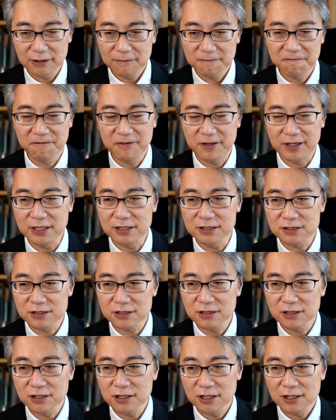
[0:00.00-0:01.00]
feet
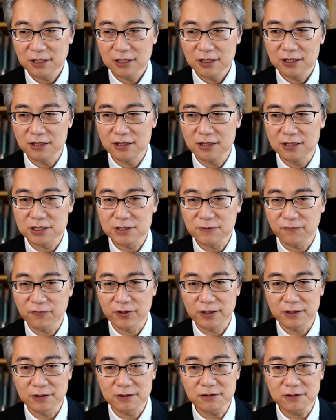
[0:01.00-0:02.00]
in this
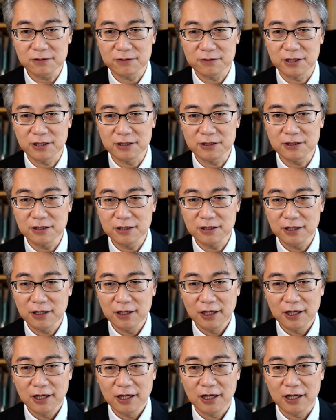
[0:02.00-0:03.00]
field, right,
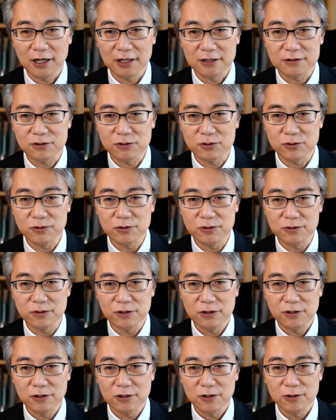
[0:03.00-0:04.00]
to
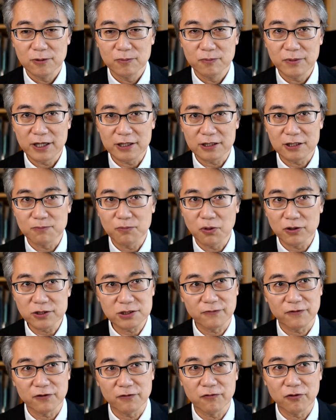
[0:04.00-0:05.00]
make it
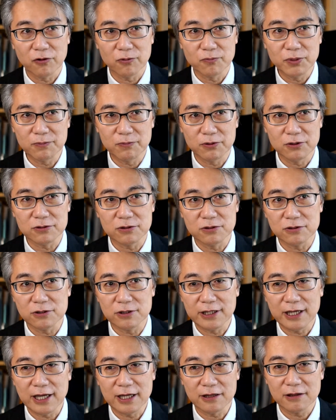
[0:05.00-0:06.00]
possible for people to
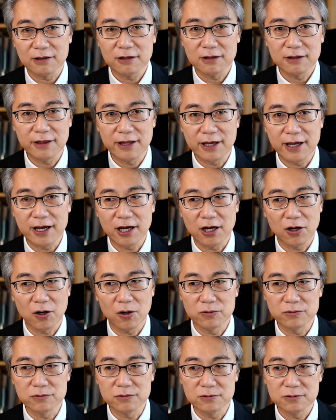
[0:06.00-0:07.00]
get their
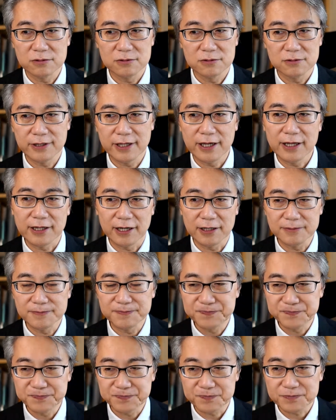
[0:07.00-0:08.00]
own data,
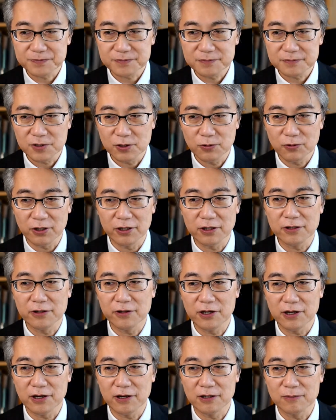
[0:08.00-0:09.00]
or
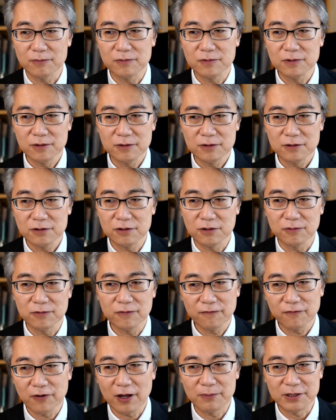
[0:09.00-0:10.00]
their,
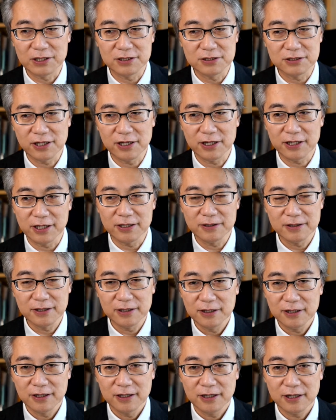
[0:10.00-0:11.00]
family's data.
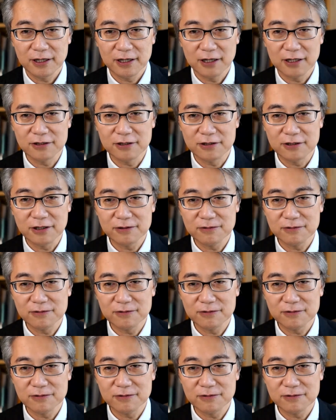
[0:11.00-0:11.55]
And,